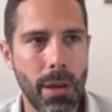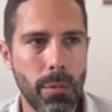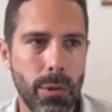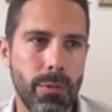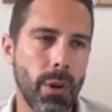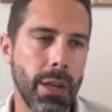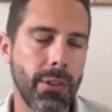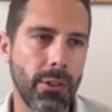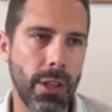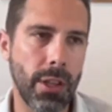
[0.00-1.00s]
would
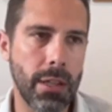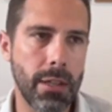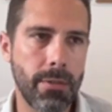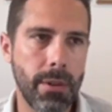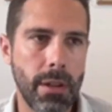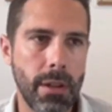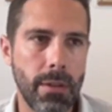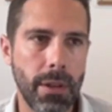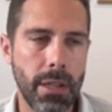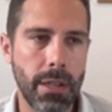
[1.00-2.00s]
write it slightly different
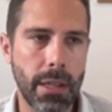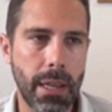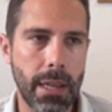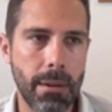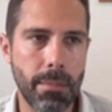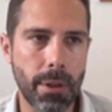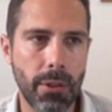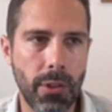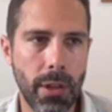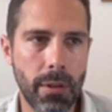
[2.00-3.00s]
if I did it again,
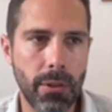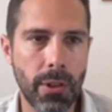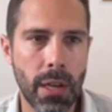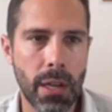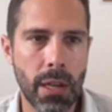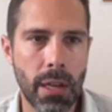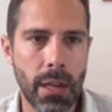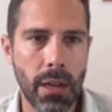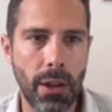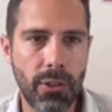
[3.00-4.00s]
because
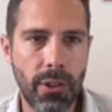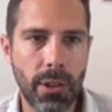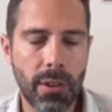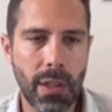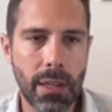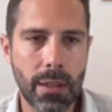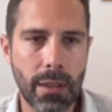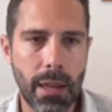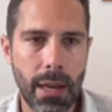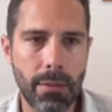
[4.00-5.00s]
I still think
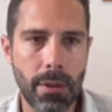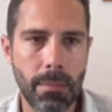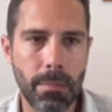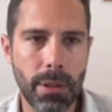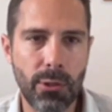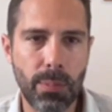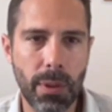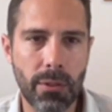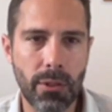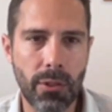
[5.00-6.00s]
they have a place,
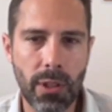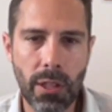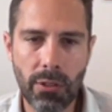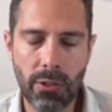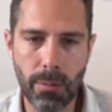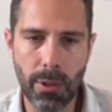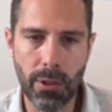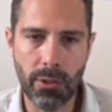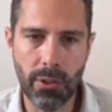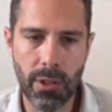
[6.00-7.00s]
but I just see so
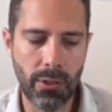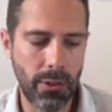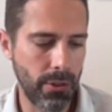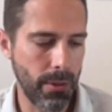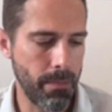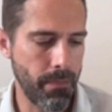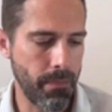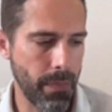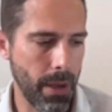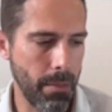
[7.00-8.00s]
much cynicism,
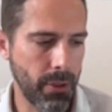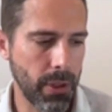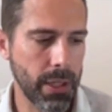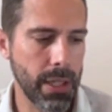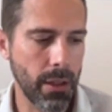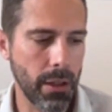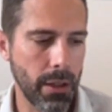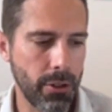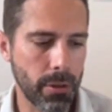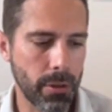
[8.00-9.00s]
particularly in the
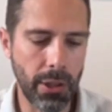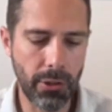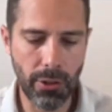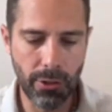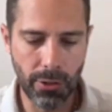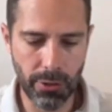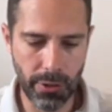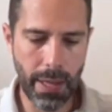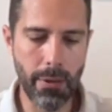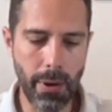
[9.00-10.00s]
larger organizations.
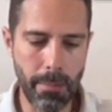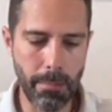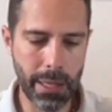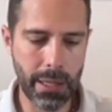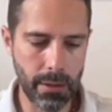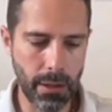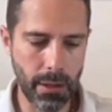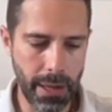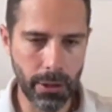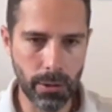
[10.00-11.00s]
And now I'm back in
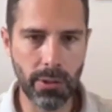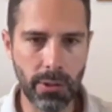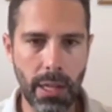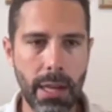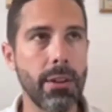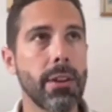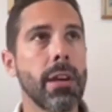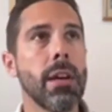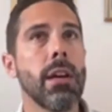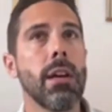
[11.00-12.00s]
like headquarter land.
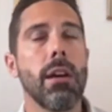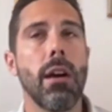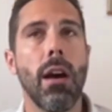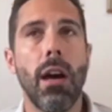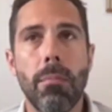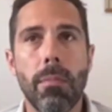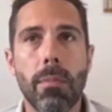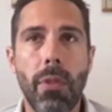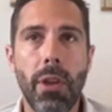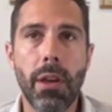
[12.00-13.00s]

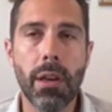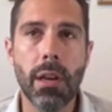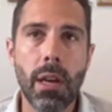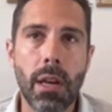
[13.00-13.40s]
The